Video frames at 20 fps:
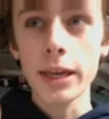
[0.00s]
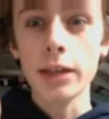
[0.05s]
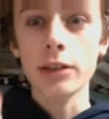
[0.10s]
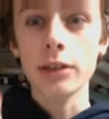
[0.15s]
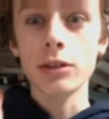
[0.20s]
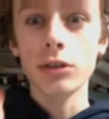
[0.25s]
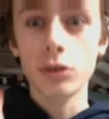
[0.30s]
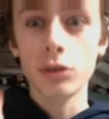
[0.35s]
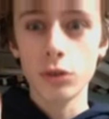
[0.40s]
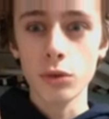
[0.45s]

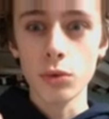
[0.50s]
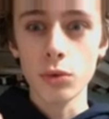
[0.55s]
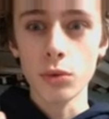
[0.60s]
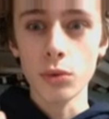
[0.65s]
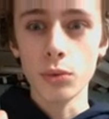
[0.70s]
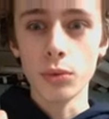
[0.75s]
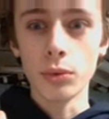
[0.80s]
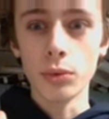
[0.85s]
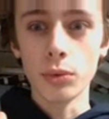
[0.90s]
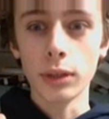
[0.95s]

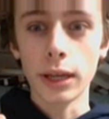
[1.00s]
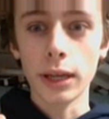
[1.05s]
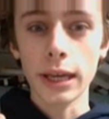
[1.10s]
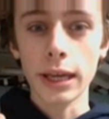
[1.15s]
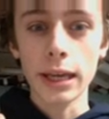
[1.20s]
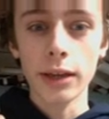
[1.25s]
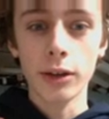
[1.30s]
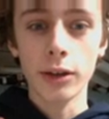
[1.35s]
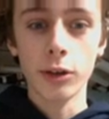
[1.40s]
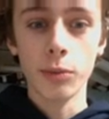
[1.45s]
soon. Like,
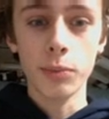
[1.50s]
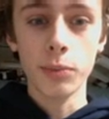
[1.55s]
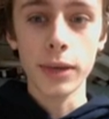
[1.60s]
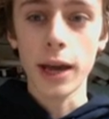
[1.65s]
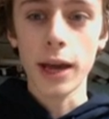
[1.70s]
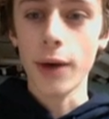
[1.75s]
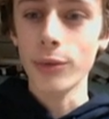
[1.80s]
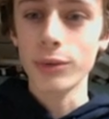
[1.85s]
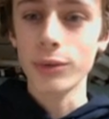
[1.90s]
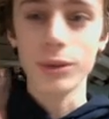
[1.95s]
it could be
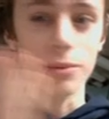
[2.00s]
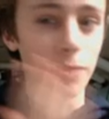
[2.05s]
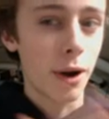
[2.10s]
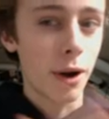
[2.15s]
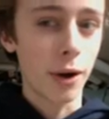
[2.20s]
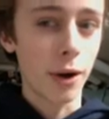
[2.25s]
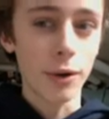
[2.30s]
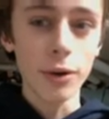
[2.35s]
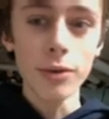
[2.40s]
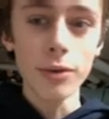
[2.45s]
out
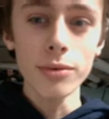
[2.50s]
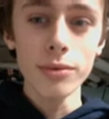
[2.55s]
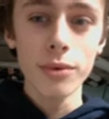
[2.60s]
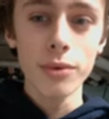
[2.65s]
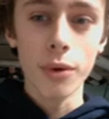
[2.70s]
tomorrow,